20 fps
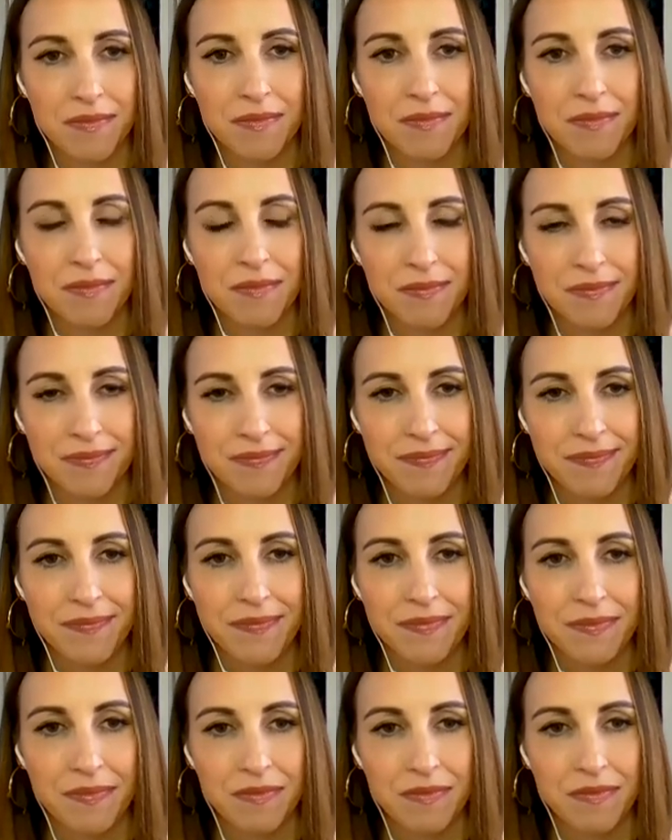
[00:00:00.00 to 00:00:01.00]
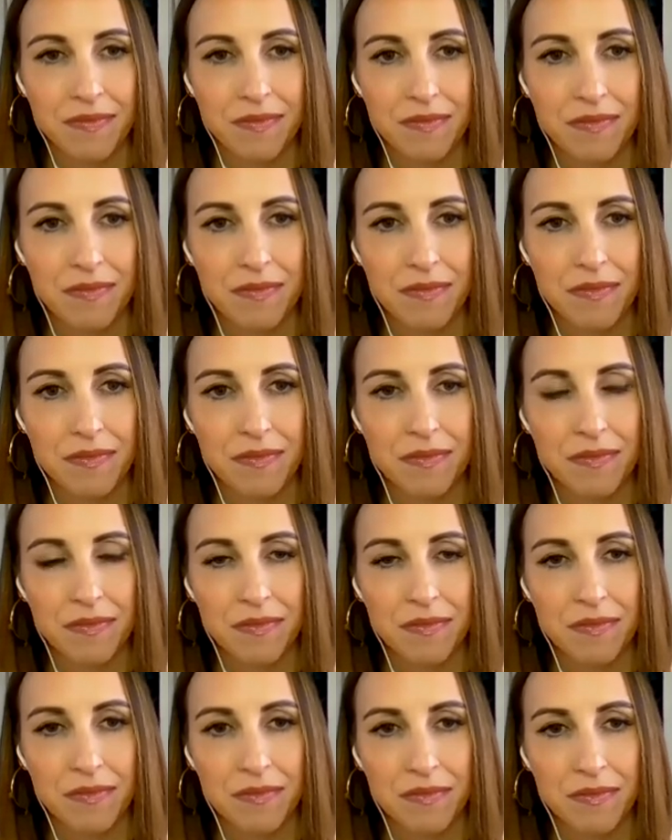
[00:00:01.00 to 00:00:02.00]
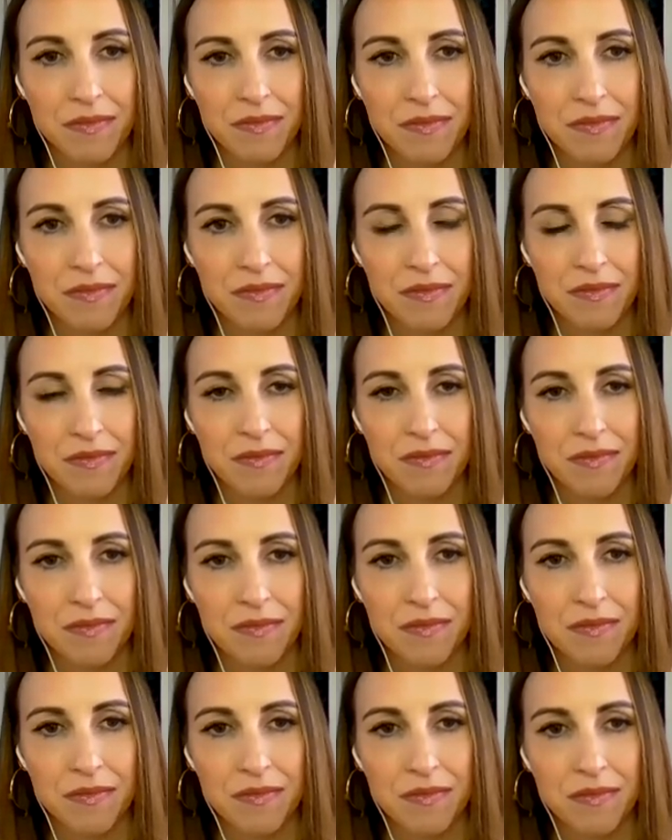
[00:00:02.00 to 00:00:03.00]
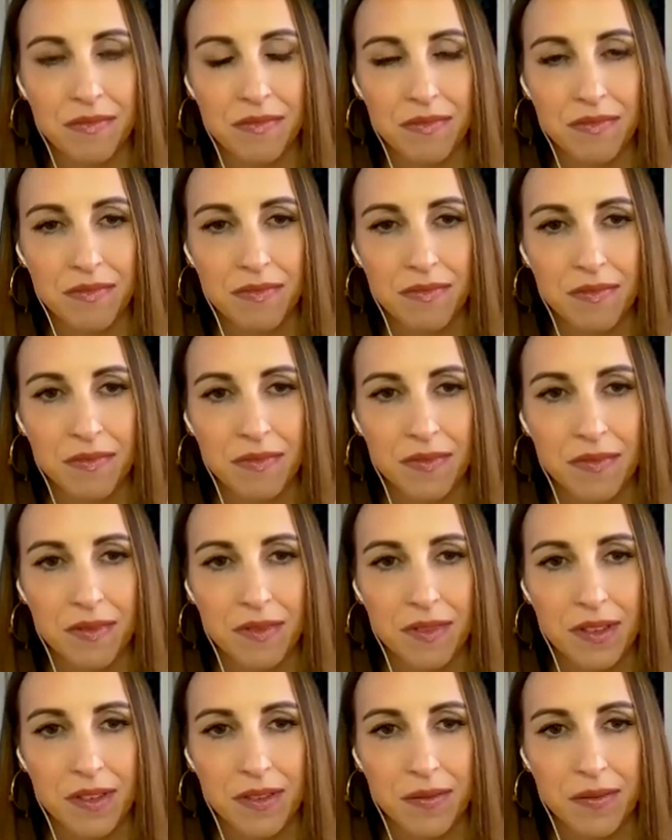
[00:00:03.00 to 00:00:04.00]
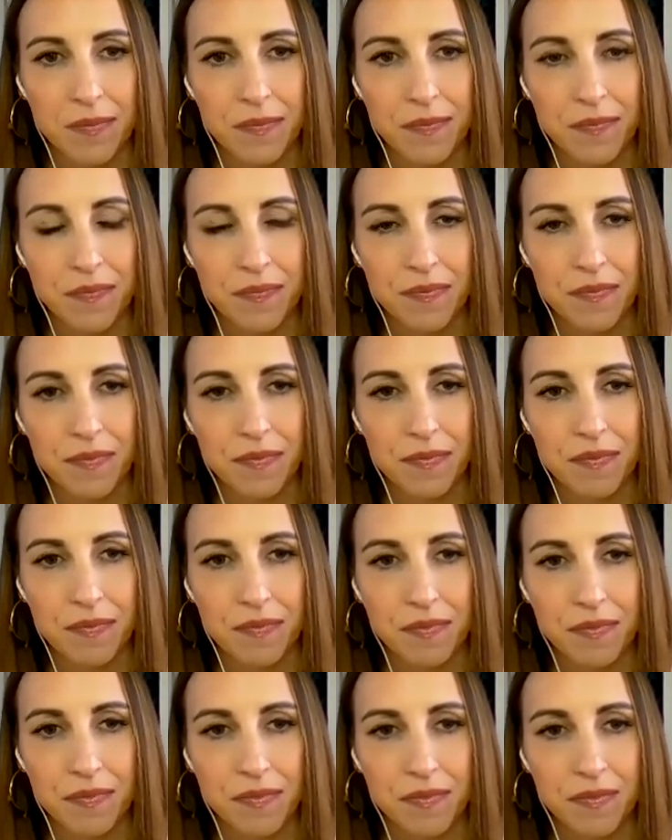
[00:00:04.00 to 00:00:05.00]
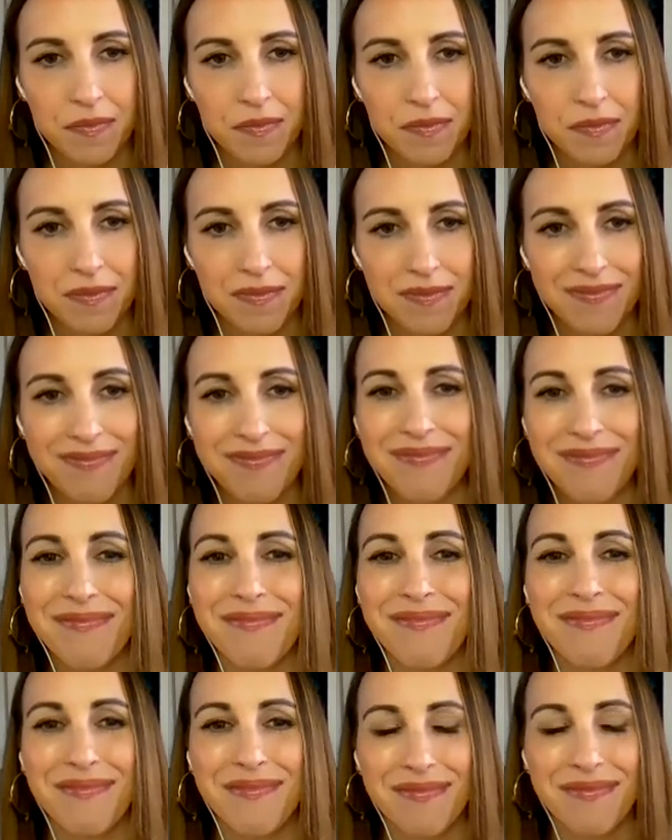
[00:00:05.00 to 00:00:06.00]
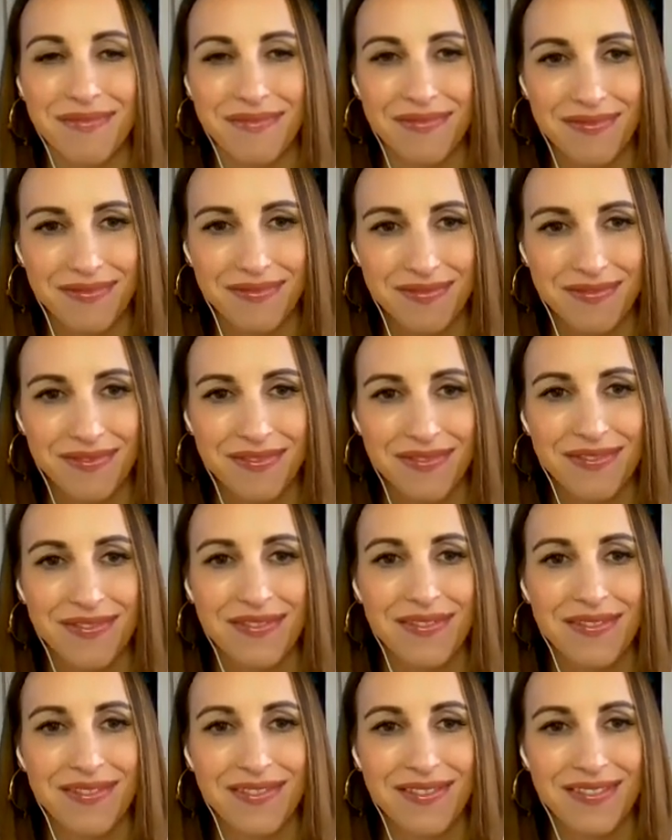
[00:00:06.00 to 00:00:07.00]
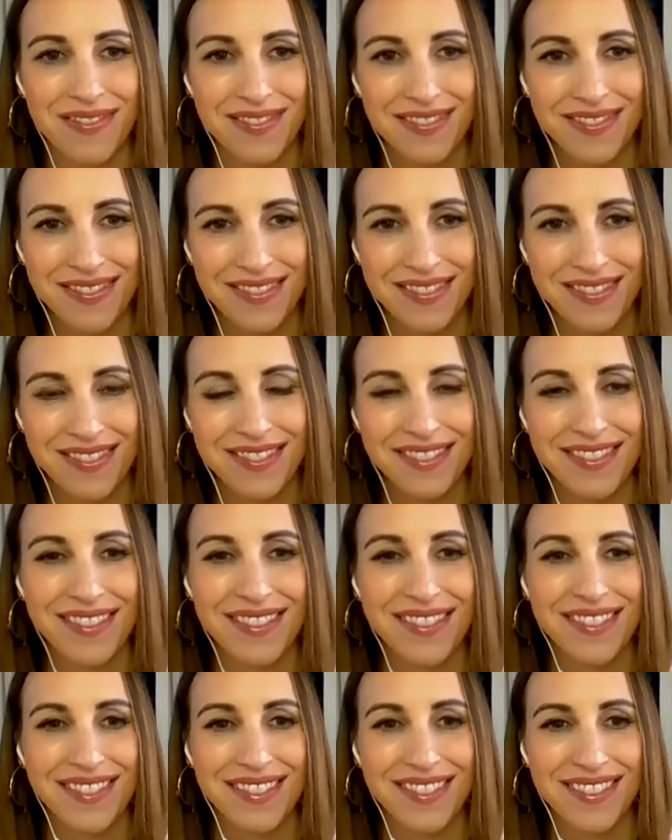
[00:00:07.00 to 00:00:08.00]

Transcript: No words are spoken by the person on screen.